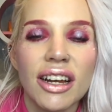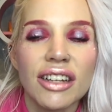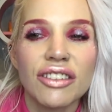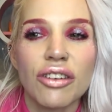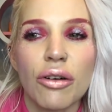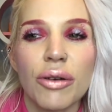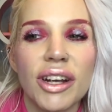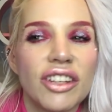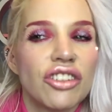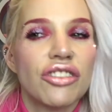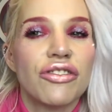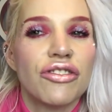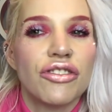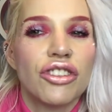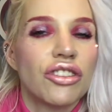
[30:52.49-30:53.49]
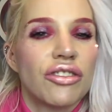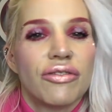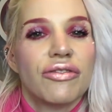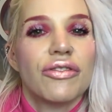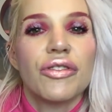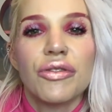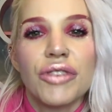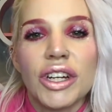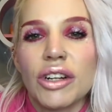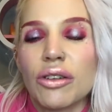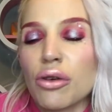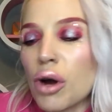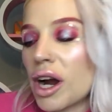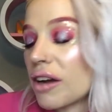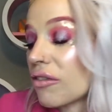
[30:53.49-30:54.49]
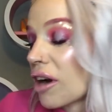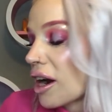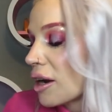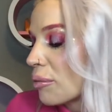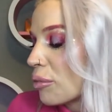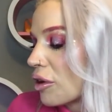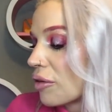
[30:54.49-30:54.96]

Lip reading: so it just doesn't feel quite right.